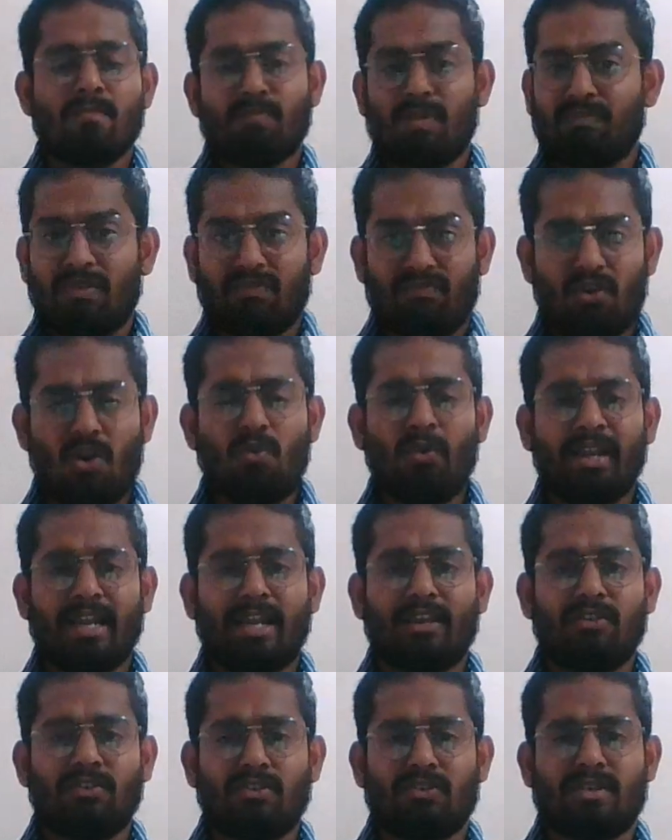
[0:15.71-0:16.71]
But before we
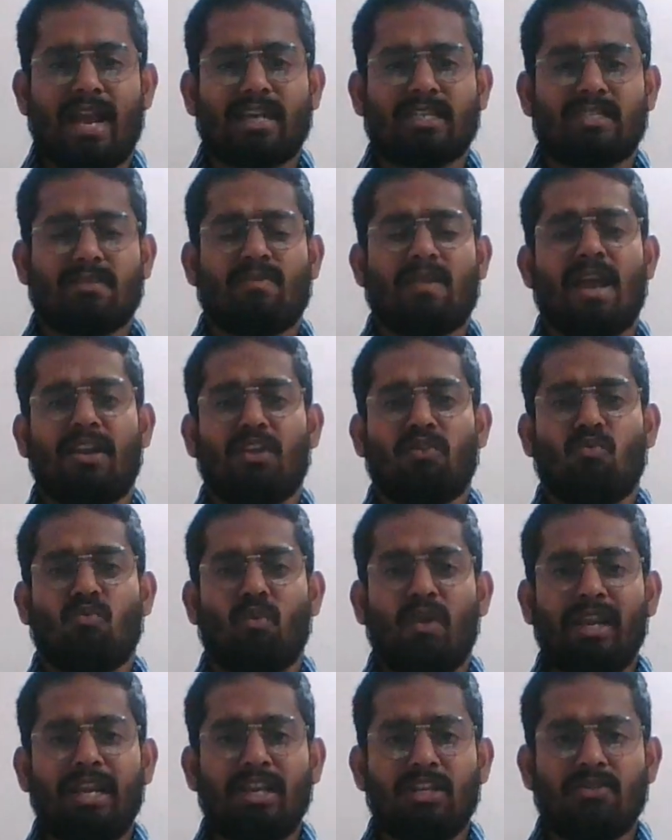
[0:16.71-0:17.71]
get into tax planning,
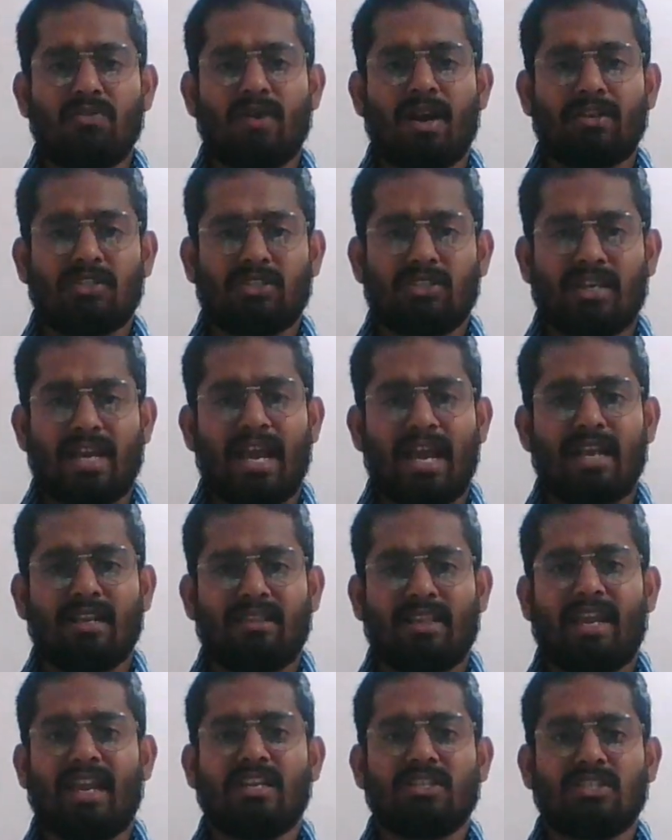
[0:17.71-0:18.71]
we need to
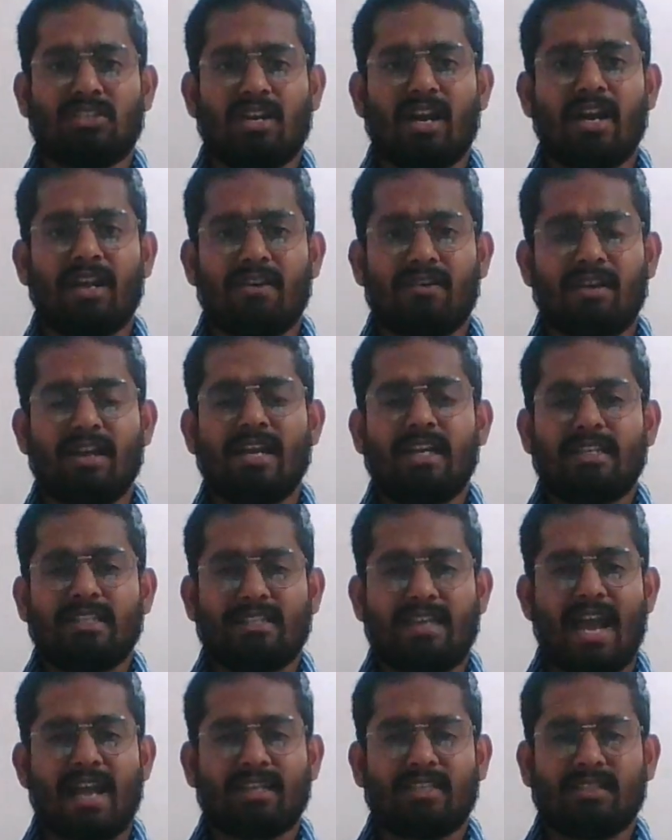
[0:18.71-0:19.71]
understand the entire
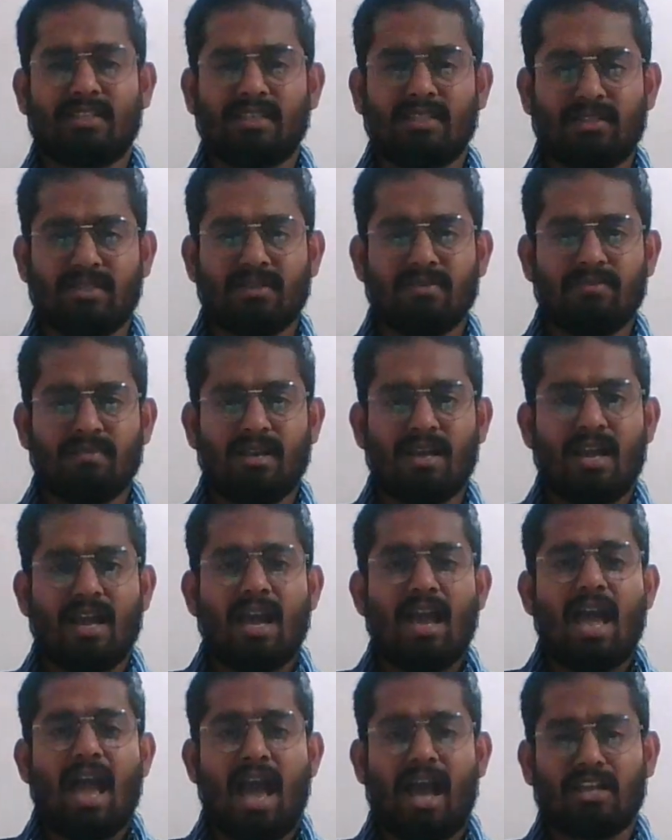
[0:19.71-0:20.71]
tax system
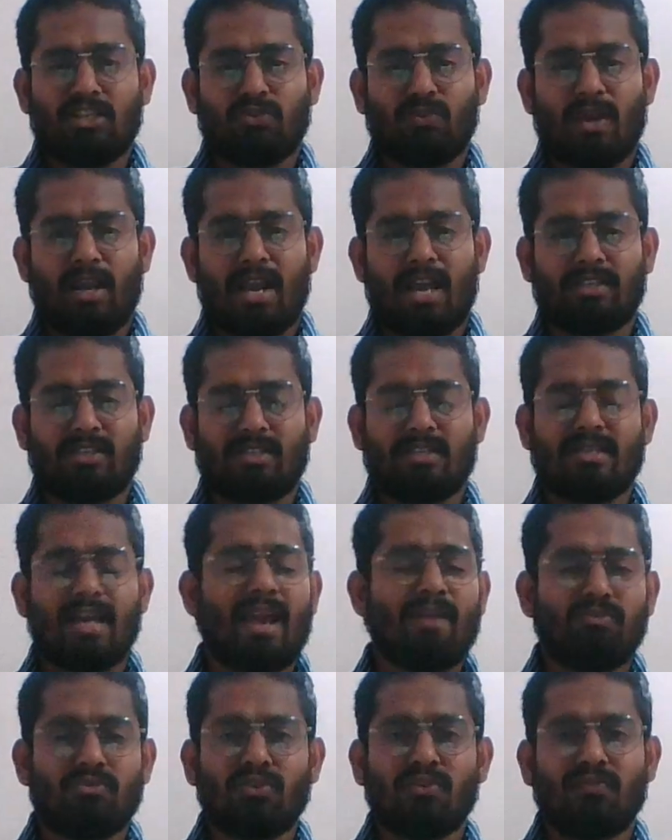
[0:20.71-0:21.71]
as well as the
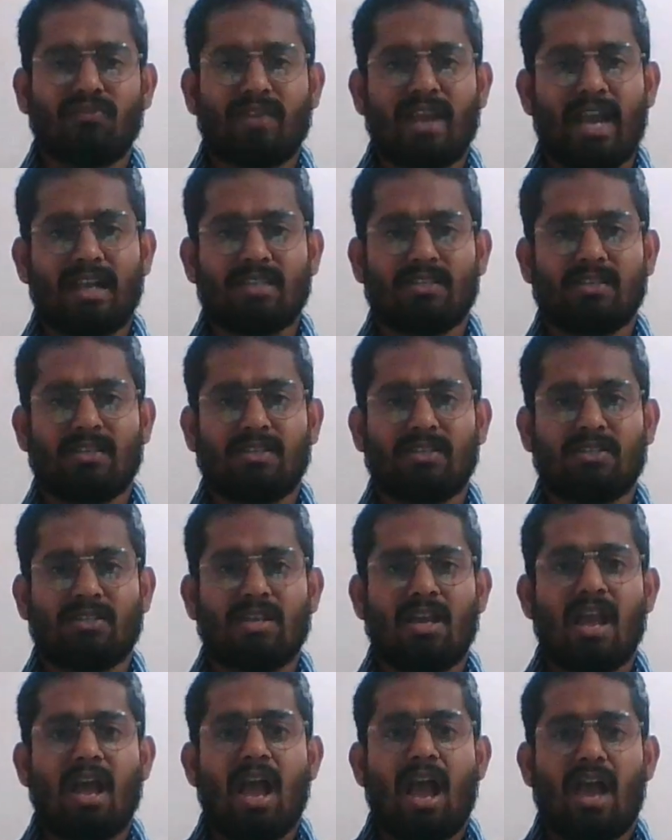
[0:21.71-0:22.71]
types of
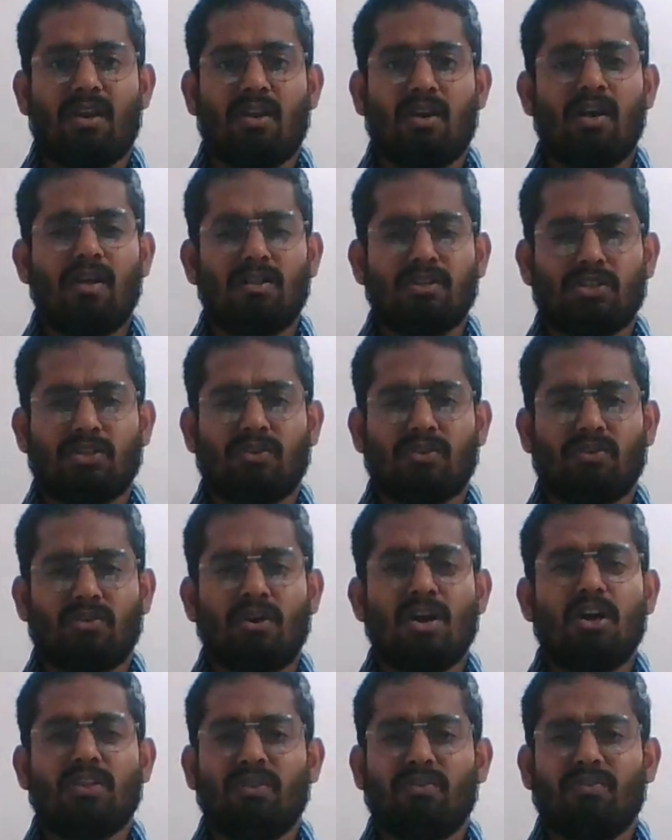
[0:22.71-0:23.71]
taxes and
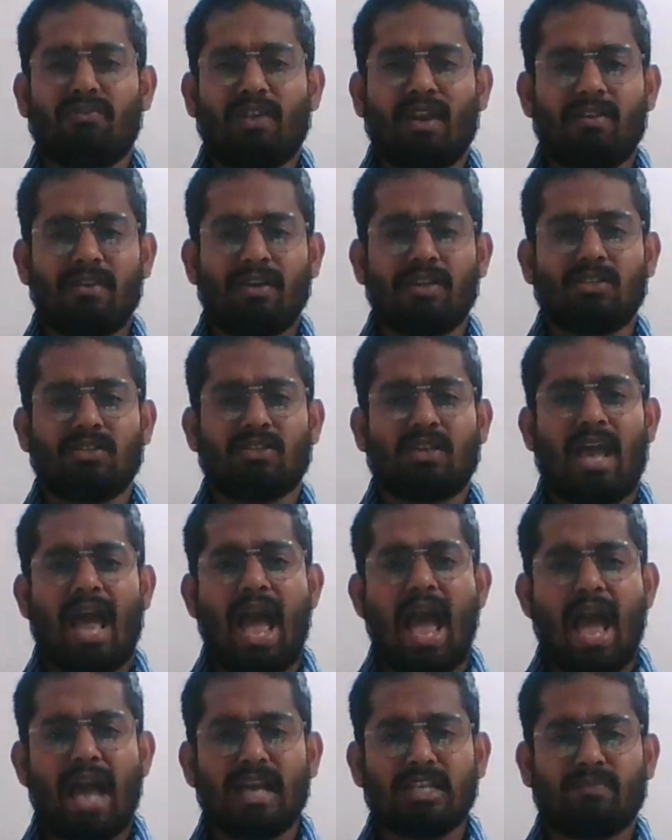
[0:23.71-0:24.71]
also the
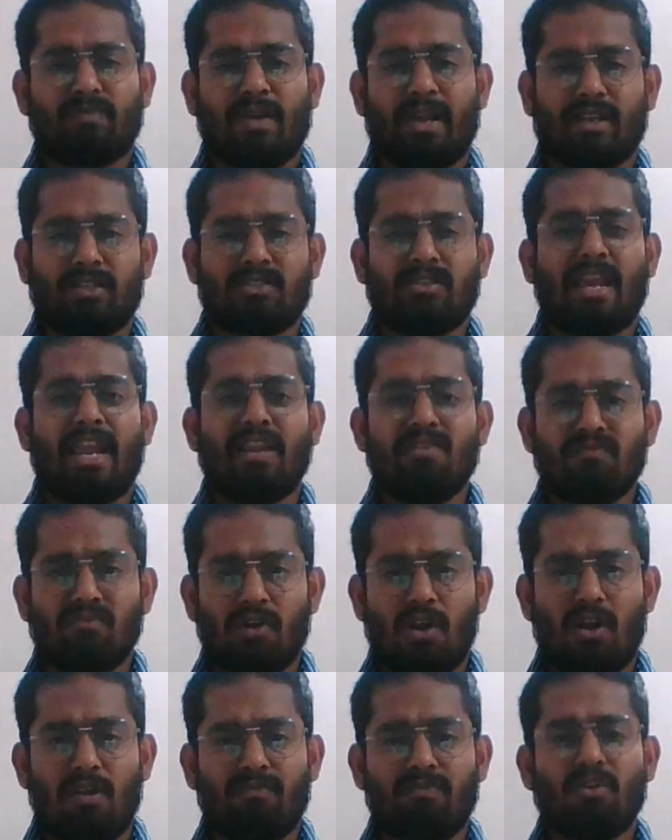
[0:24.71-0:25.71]
various aspects
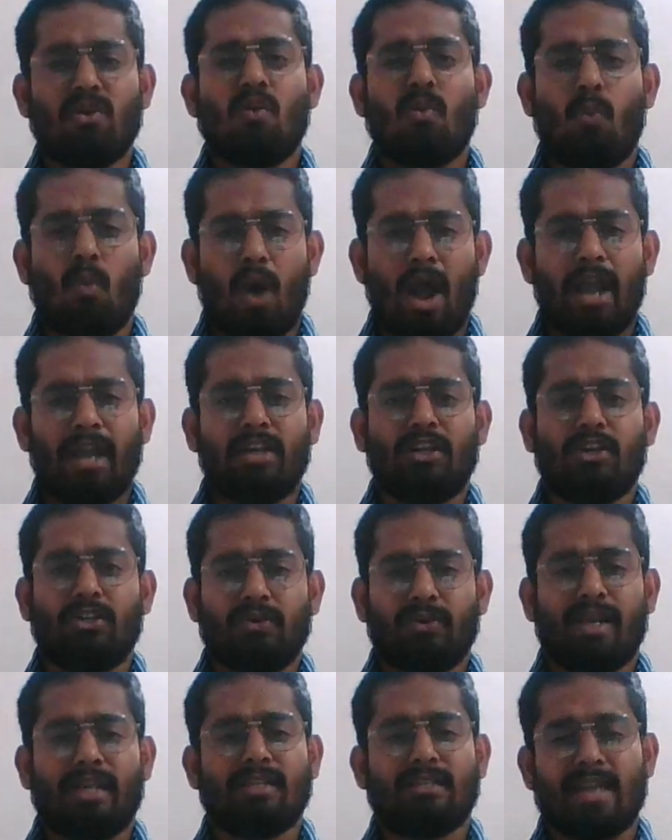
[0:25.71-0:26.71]
involved while you're
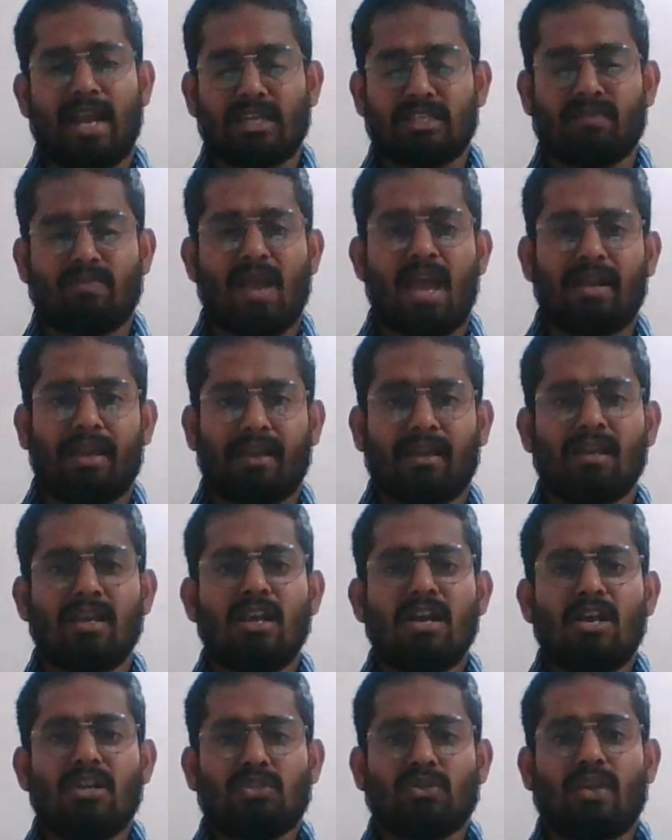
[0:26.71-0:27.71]
doing tax planning.
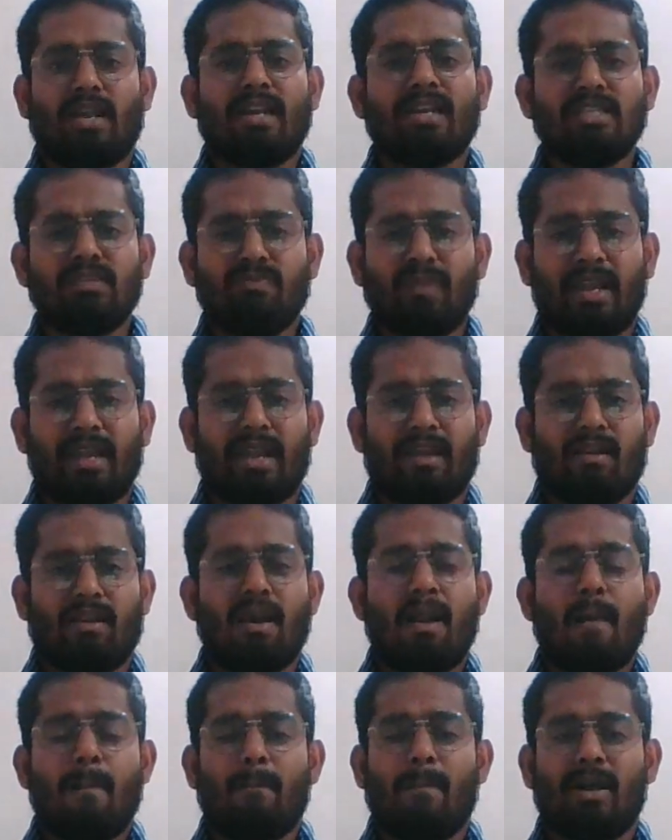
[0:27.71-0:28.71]
So let us
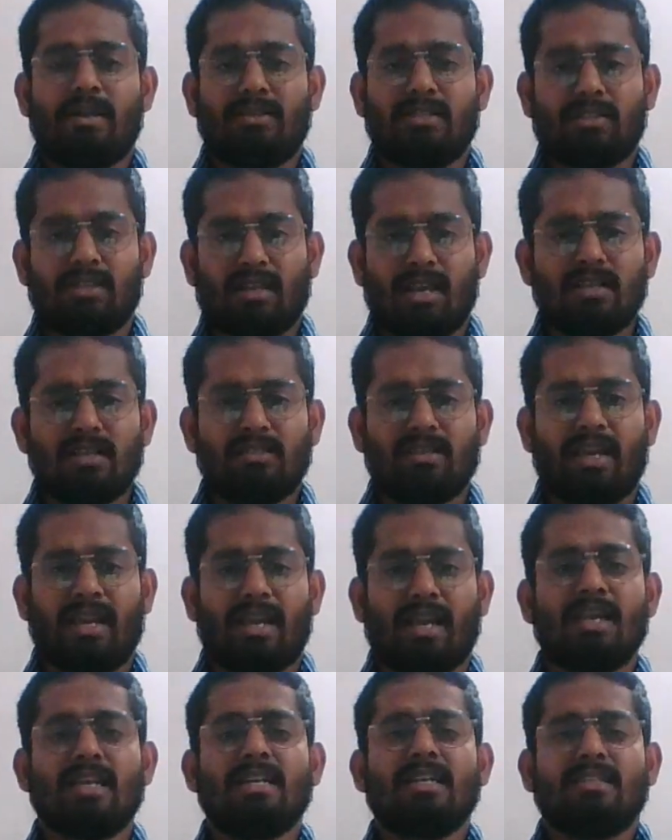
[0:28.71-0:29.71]
begin by
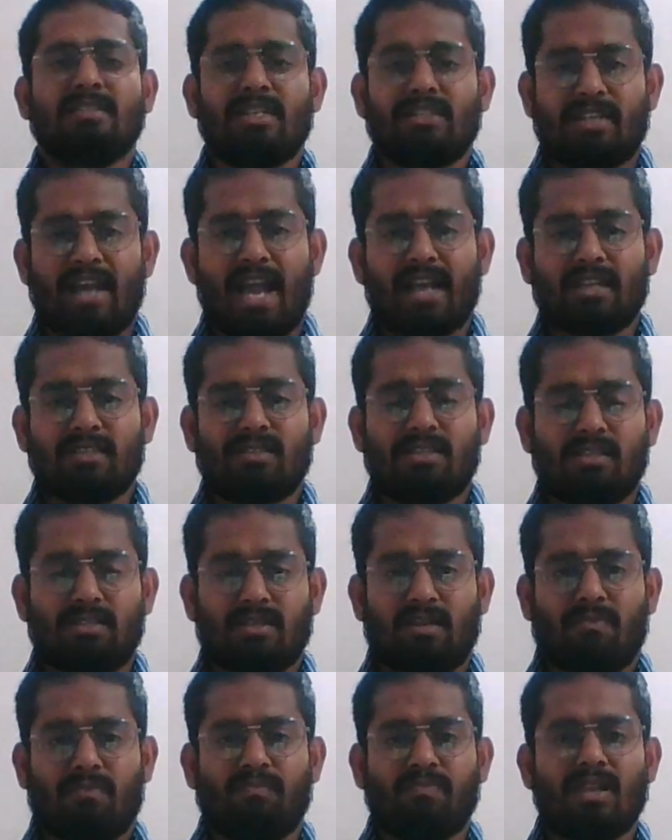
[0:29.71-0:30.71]
discussing the tax
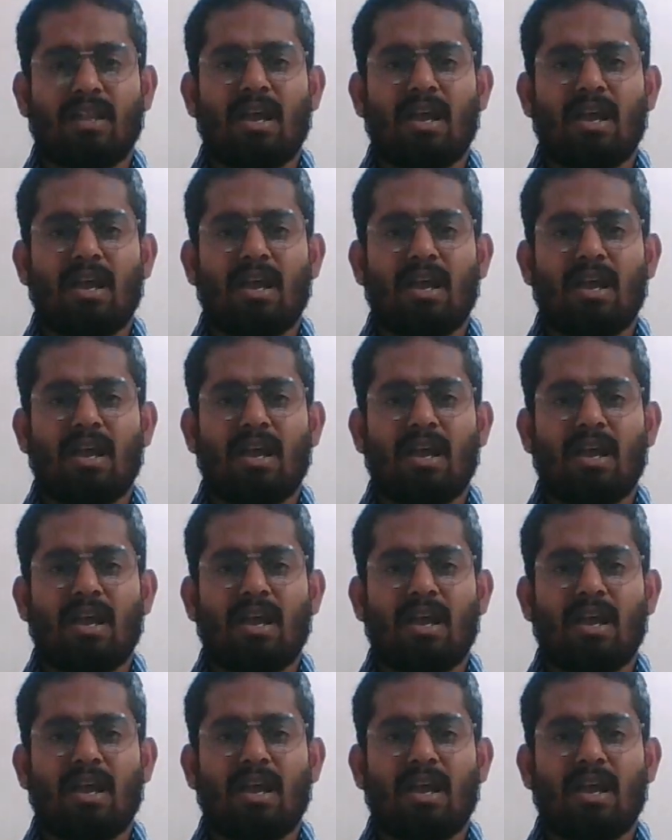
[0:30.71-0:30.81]
system.